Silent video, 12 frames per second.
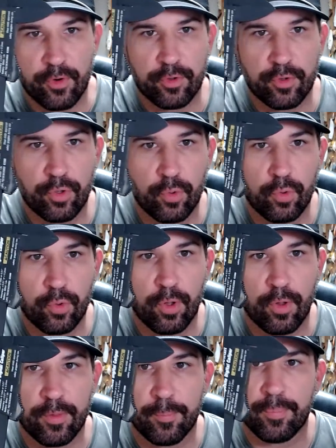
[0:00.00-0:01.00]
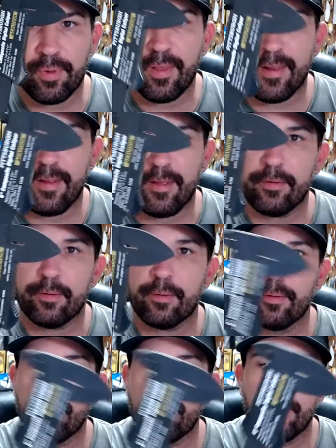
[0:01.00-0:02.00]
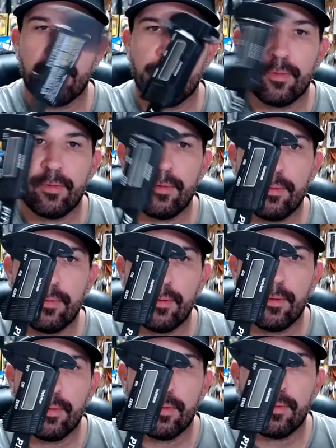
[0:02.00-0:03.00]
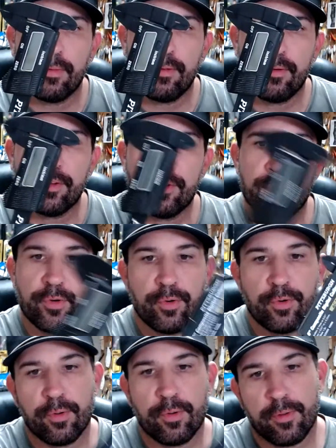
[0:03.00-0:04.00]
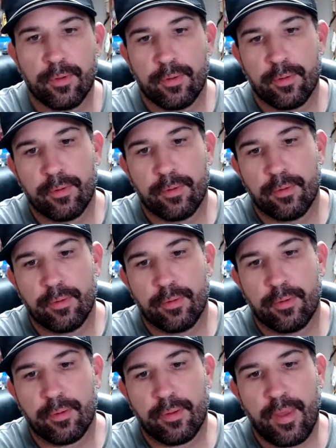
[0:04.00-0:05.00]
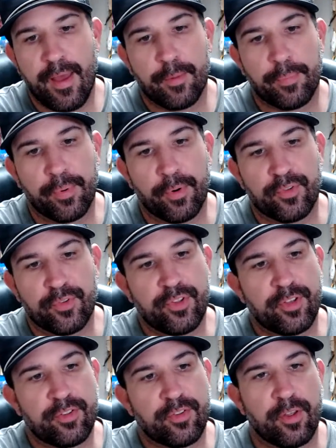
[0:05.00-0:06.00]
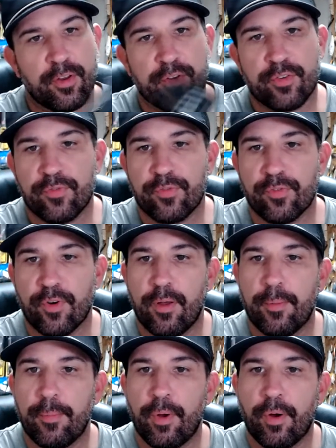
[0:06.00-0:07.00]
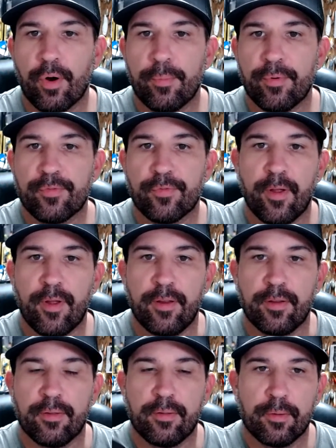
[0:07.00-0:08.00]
tool on the planet. The digital caliper 6-inch from Harbor Freight.